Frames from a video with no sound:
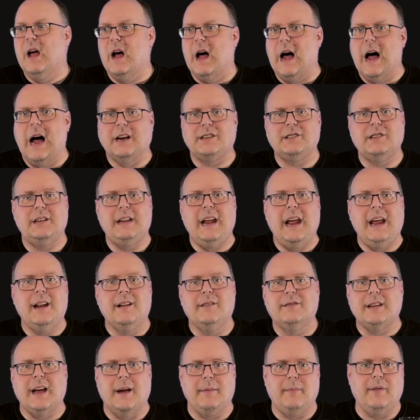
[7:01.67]

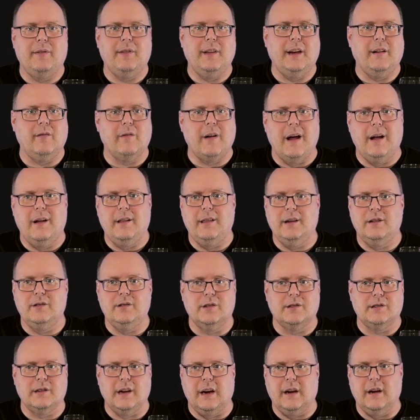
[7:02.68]
oxidative type of thing rather than
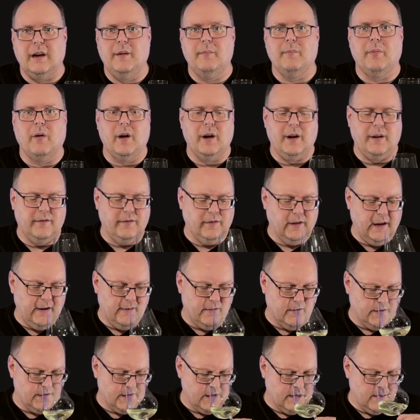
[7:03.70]
just like imparting
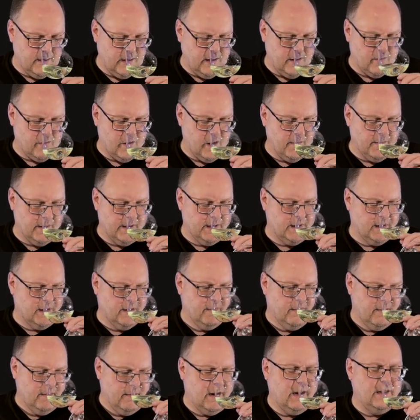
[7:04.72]
flavors and aromas.
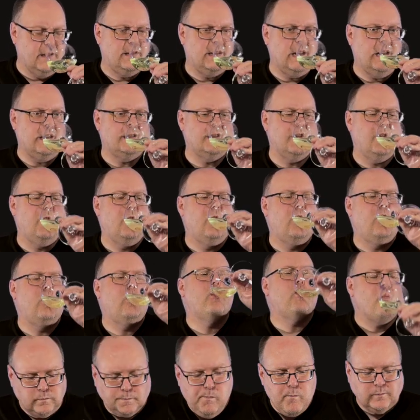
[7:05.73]
I taste it.
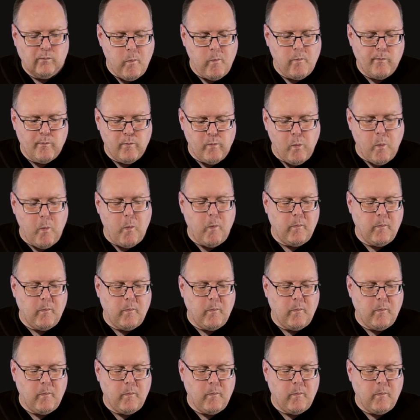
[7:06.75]
Hmm.